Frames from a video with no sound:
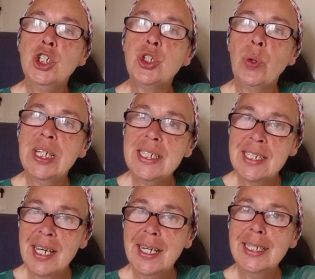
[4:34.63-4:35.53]
So it
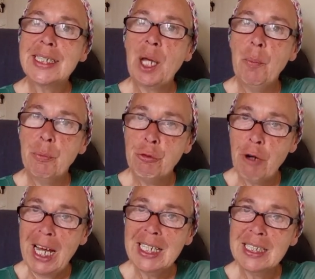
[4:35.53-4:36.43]
takes
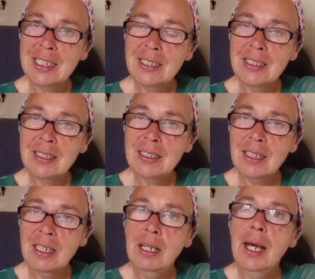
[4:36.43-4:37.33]
practice
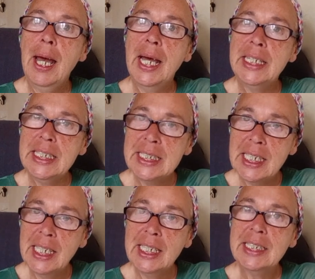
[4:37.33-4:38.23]
and it
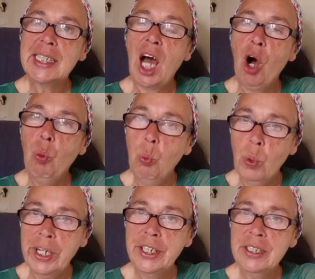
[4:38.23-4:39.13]
takes
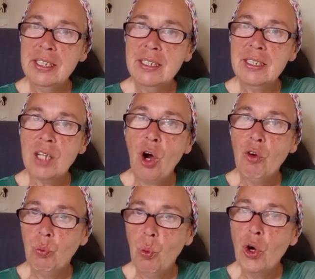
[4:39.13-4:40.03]
awareness
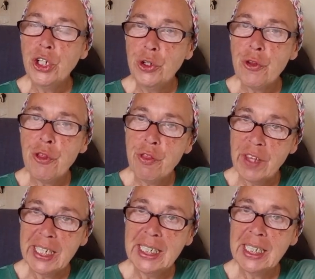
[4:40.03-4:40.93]
of what you're
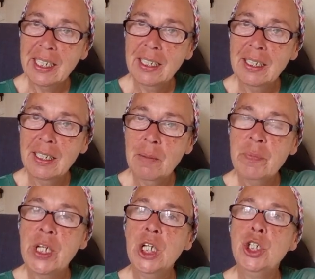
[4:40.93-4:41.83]
thinking
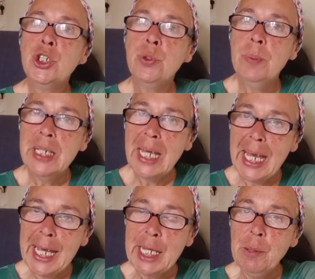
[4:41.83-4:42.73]
to be
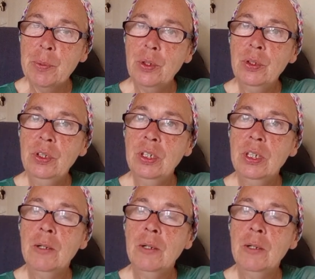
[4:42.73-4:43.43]
able